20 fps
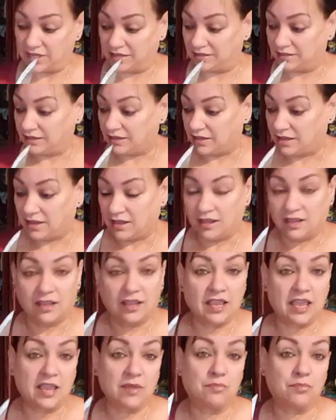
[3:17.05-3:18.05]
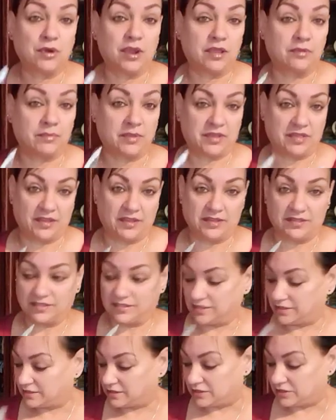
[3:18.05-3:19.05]
And he brings me
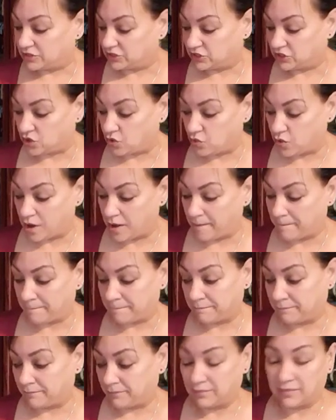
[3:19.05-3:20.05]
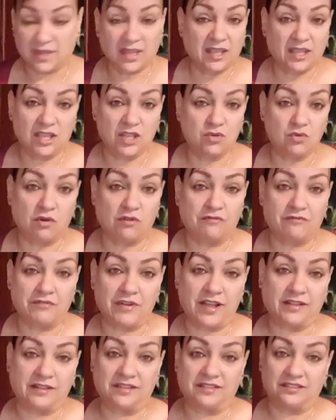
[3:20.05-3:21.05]
these. So, you won't
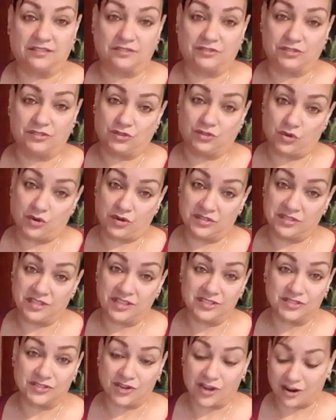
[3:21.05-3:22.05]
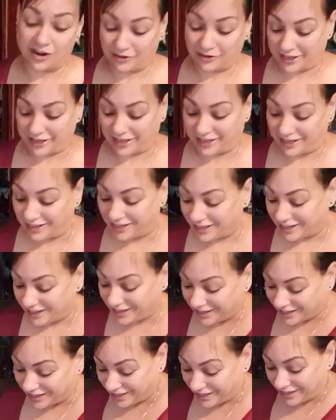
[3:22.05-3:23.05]
find these in the stores. Sorry.
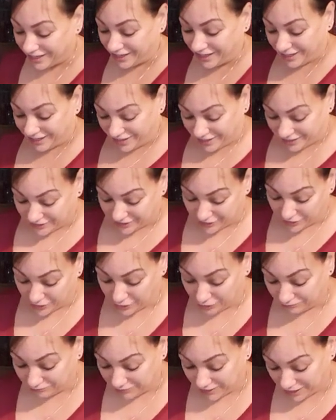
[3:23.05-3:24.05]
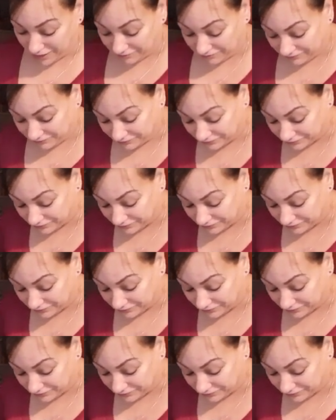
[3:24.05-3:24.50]
So, yeah.